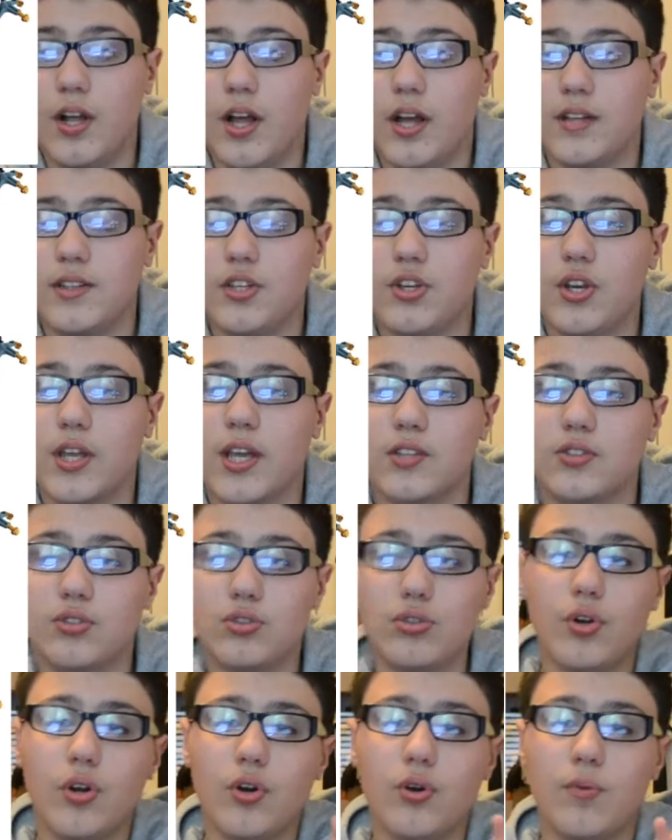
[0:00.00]
And then you get
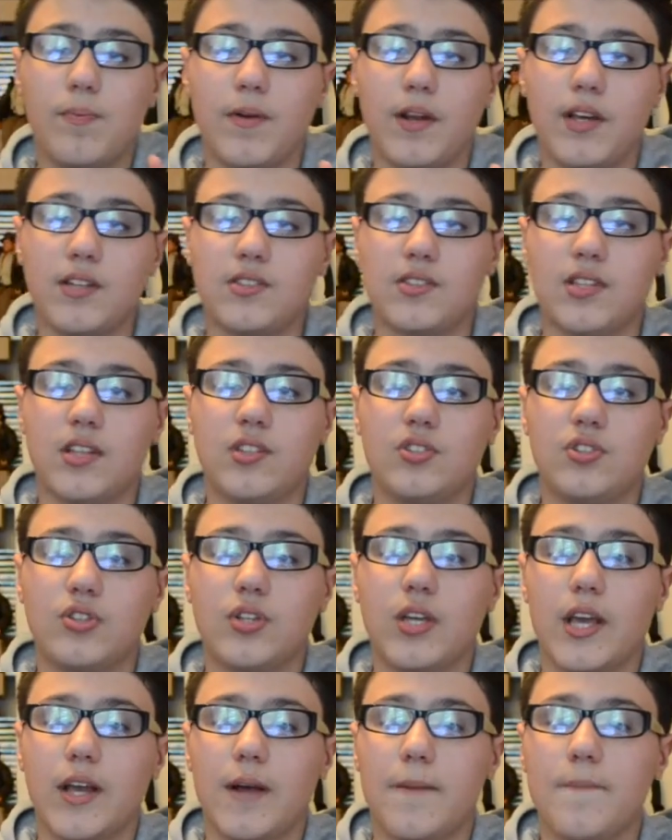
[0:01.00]
2 little play sets. You
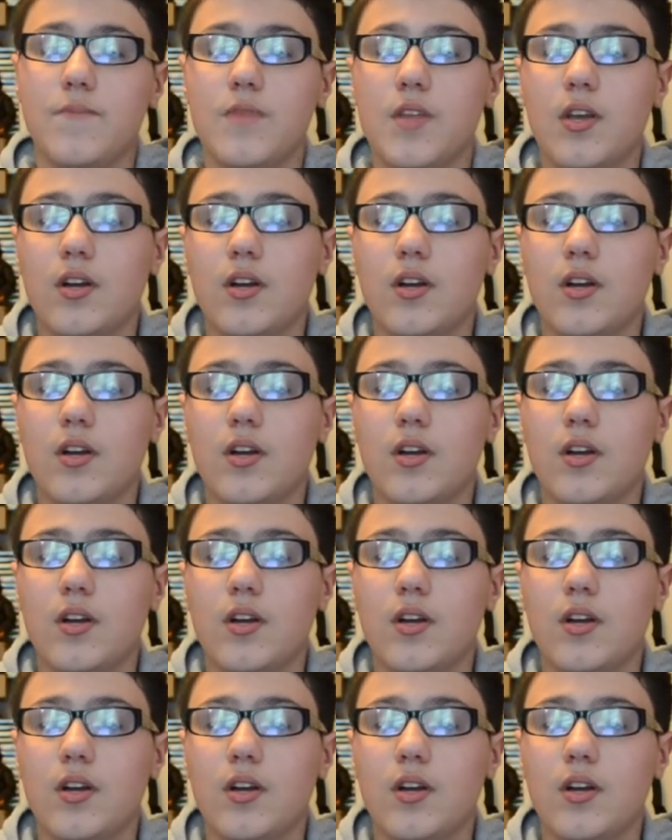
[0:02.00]
get